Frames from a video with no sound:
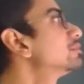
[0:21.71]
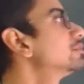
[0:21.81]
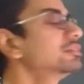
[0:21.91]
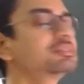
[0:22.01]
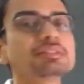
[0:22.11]

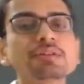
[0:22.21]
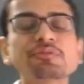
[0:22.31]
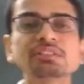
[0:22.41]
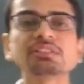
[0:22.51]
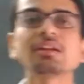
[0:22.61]
This is the
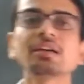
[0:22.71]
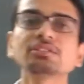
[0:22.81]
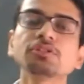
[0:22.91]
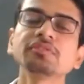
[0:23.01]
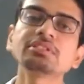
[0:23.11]
first class
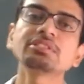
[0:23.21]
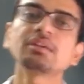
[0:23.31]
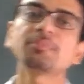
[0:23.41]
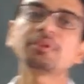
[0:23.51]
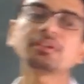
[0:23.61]
of this
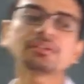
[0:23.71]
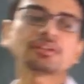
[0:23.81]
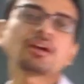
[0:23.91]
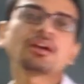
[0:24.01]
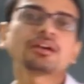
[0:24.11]
chapter,
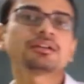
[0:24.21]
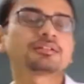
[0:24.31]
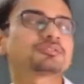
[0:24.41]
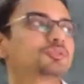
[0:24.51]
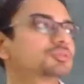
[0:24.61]

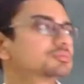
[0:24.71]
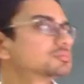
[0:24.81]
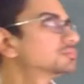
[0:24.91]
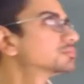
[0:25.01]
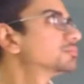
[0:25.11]

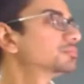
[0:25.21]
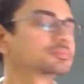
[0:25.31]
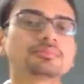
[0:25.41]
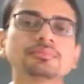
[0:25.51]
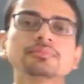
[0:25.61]
so
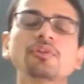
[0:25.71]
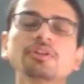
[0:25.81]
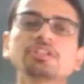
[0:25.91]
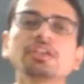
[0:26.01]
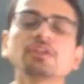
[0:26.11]

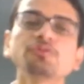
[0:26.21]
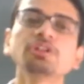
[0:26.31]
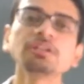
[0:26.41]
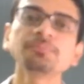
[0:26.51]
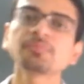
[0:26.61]
watch
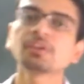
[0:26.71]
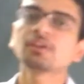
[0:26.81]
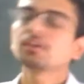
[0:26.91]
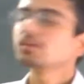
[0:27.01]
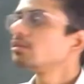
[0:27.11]
carefully.
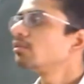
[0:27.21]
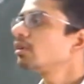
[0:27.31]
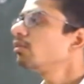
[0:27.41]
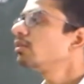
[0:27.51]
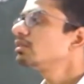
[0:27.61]
Okay,
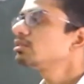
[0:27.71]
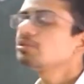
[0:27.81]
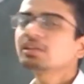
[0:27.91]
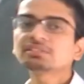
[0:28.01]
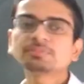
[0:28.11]
all the
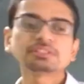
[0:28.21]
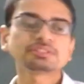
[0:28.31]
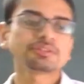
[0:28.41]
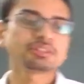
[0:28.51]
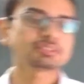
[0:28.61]
students, please
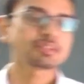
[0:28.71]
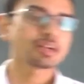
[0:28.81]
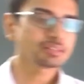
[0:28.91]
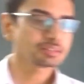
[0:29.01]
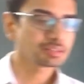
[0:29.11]
join this class.